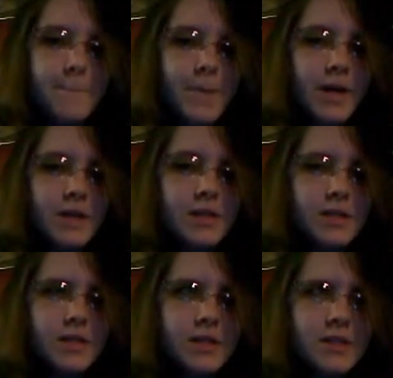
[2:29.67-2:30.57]
But
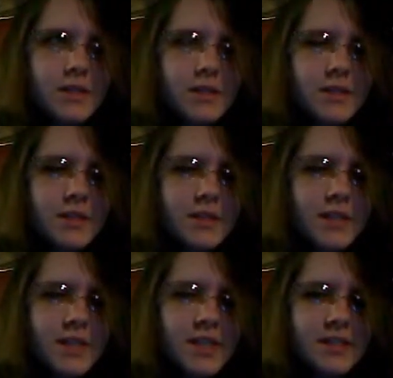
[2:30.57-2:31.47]

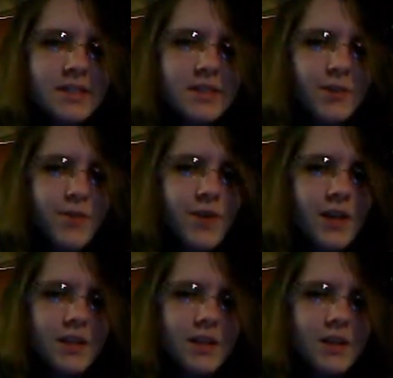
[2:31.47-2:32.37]
it doesn't seem to
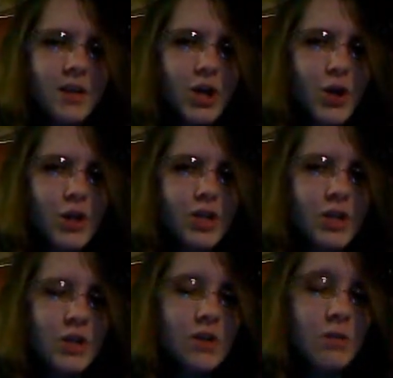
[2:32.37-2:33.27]
fit. A girl,
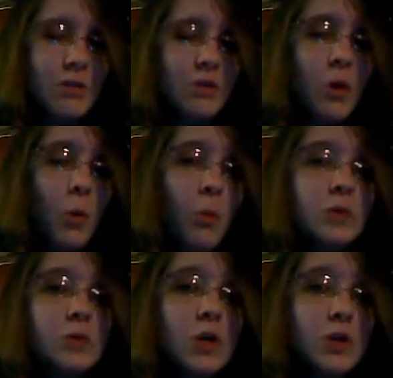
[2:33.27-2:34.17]
an
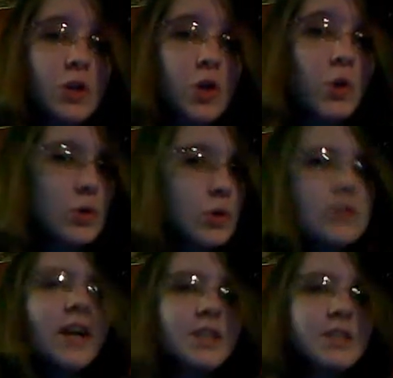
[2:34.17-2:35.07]
almost a girl who
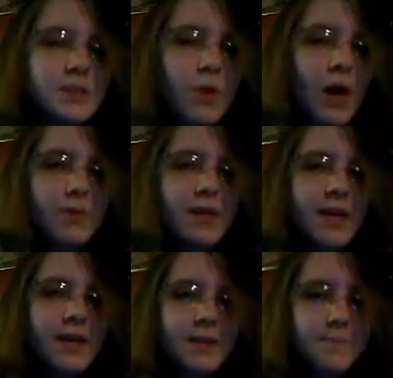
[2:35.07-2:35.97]
looks like she's probably
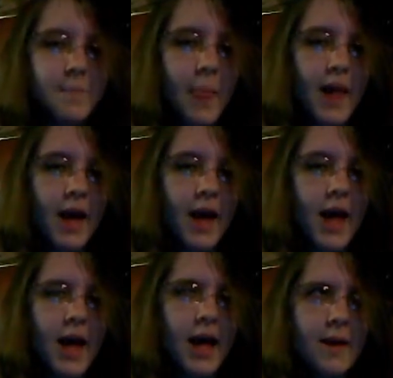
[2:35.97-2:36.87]
naked,
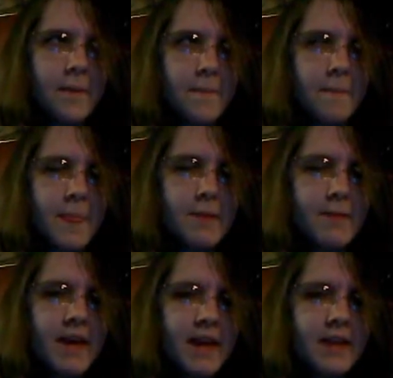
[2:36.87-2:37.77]

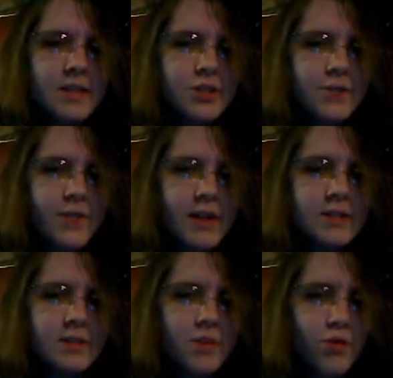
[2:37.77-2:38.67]
making such a
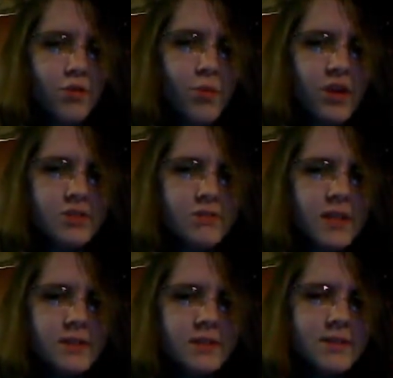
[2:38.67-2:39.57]
face over mortgage
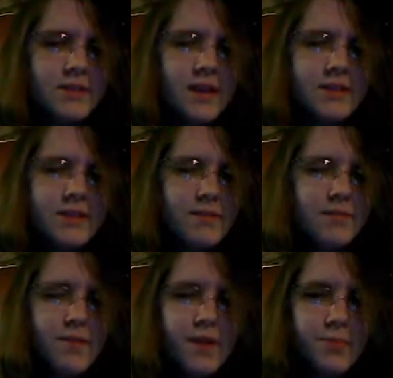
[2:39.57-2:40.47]
rates does not
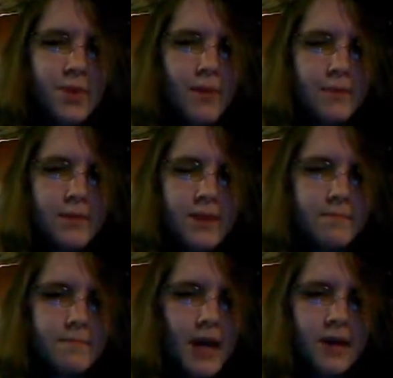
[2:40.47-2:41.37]
seem to fit properly.
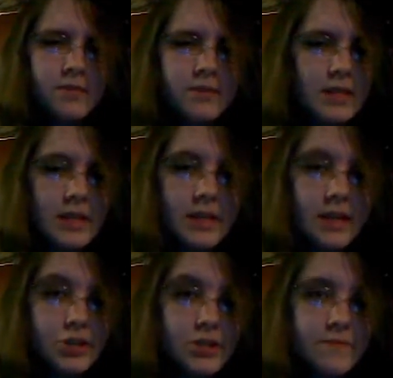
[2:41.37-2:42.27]
I don't see the
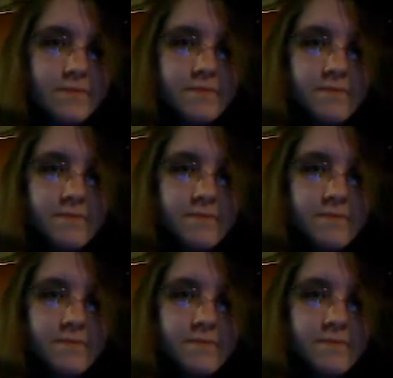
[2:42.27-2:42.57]
connection.